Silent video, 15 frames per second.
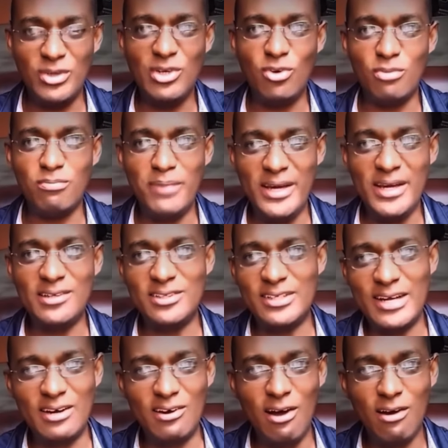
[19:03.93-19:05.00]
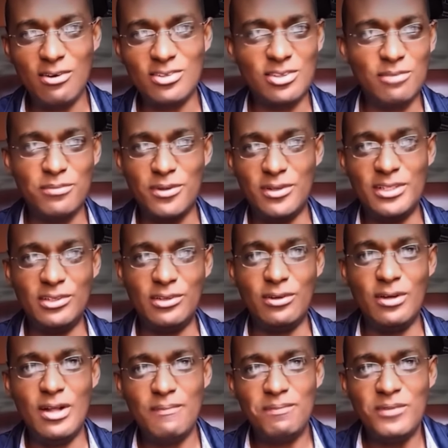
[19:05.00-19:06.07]
if we don't pay it, you can lock us up or, you
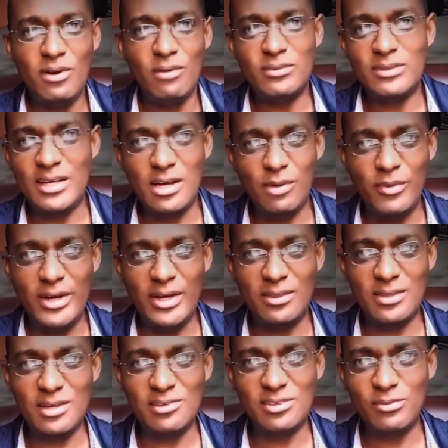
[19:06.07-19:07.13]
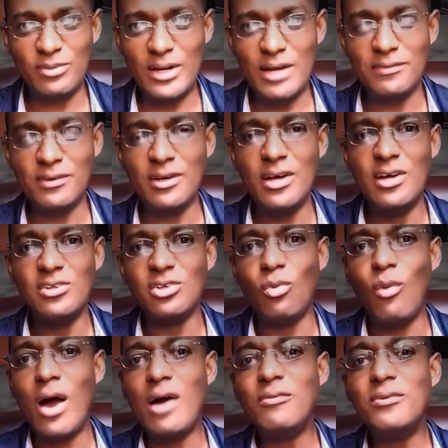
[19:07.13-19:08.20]
know, take away things and whatever.
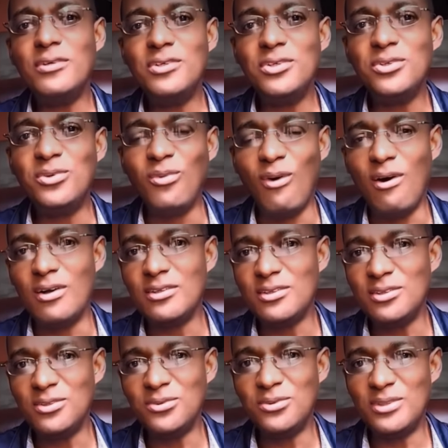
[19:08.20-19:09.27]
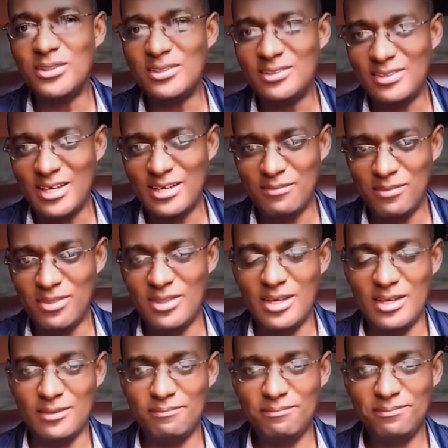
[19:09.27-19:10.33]
So why wouldn't you want to do the same
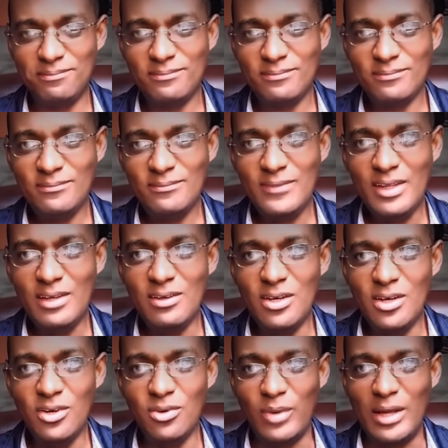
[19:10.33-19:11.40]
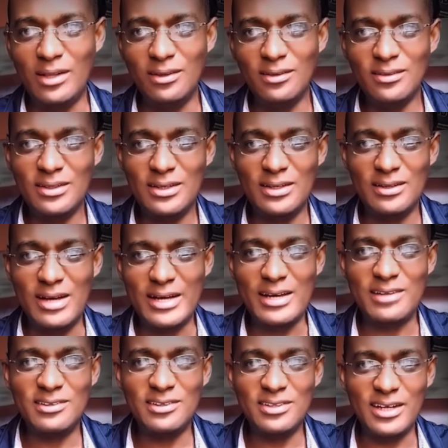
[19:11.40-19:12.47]
thing? Well,
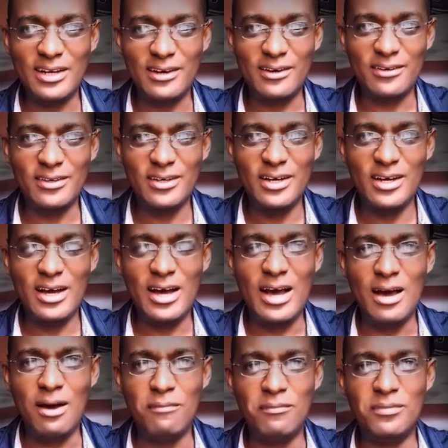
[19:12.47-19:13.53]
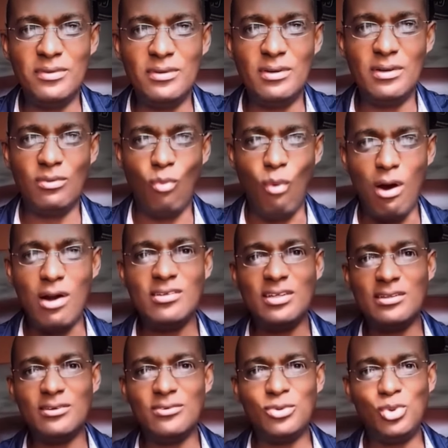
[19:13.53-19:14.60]
I guess it's clear. One
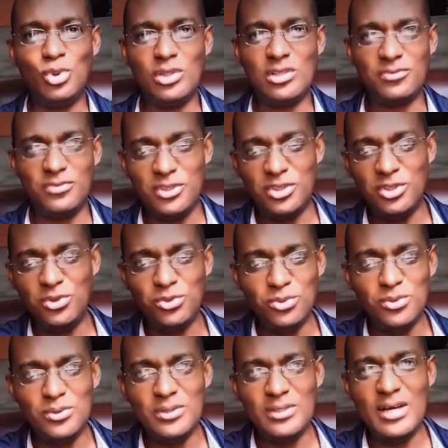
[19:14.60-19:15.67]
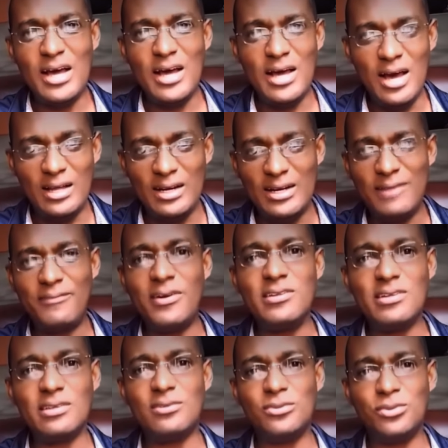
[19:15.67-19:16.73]
set of rules for you and a
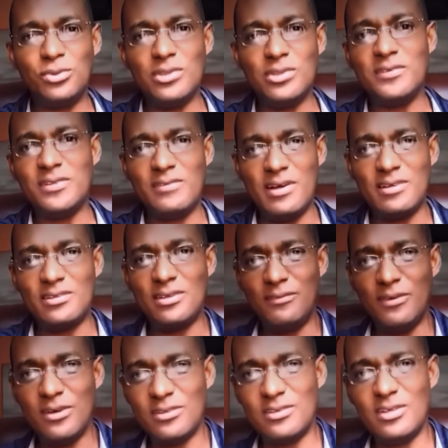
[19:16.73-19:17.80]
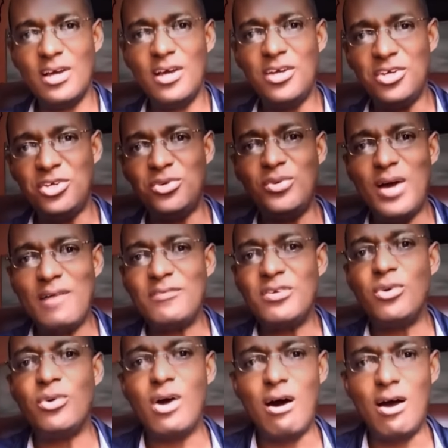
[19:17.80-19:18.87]
different set of rules for the rest of us. You
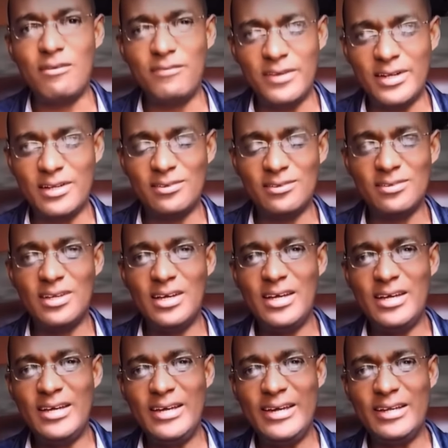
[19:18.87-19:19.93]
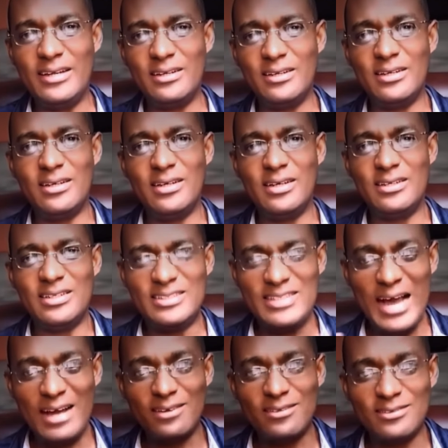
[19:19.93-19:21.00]
have no confidence in
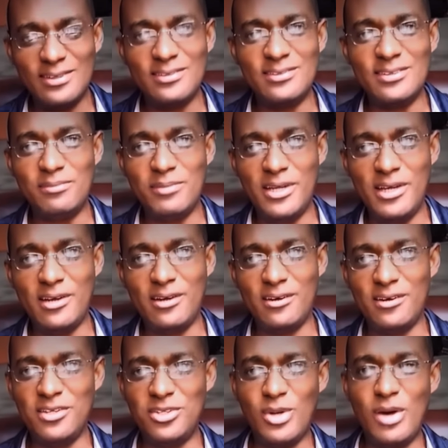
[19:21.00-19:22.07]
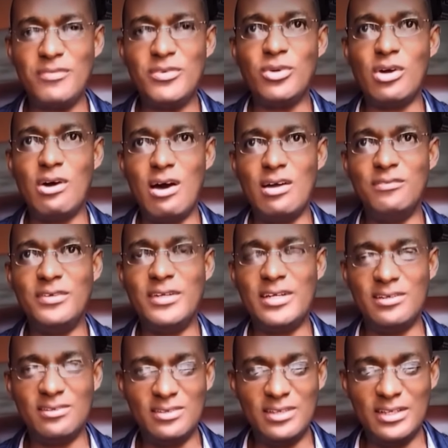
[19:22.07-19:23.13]
the tax system here. You have no
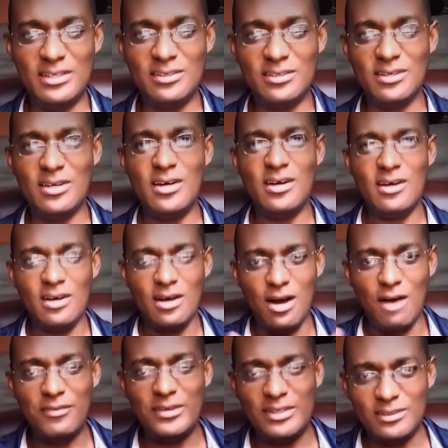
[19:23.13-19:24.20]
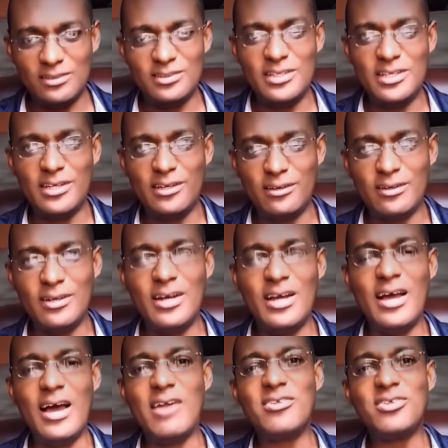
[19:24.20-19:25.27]
confidence in the governance
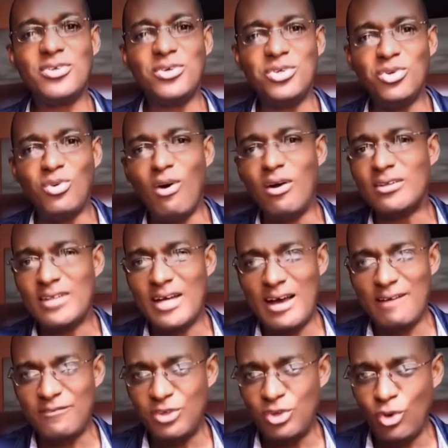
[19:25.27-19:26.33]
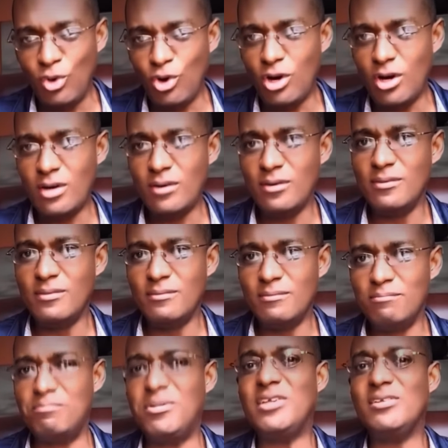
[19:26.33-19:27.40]
here. And so you want to have your
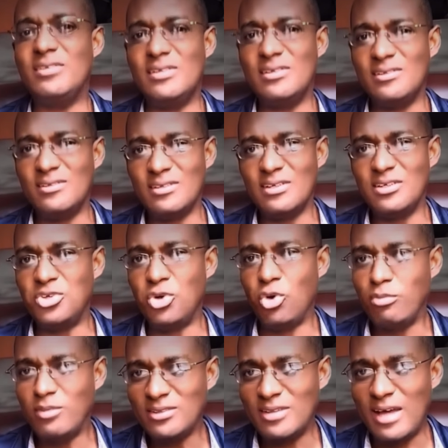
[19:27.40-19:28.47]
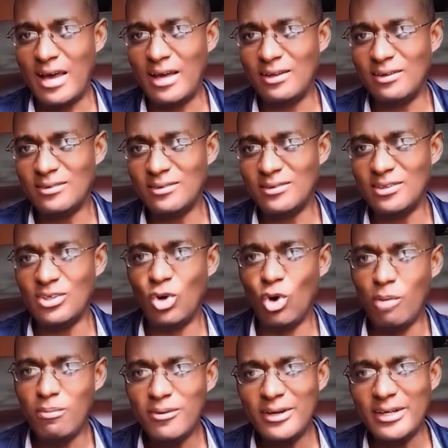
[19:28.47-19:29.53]
business domiciled,
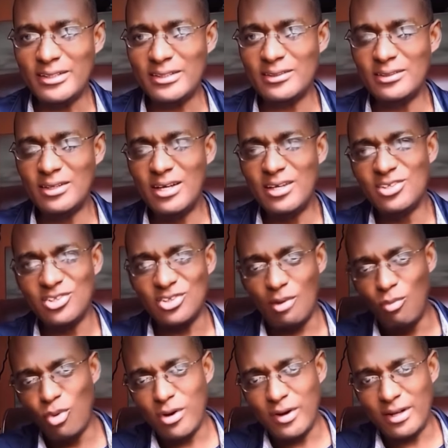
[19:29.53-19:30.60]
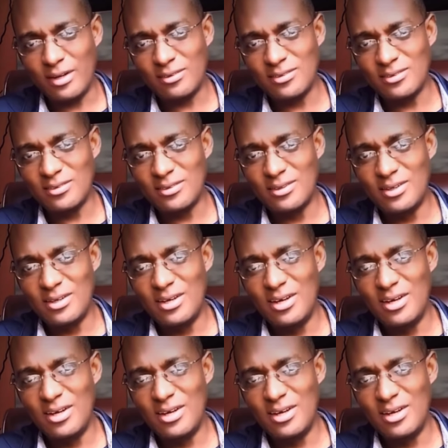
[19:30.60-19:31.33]
incorporated somewhere else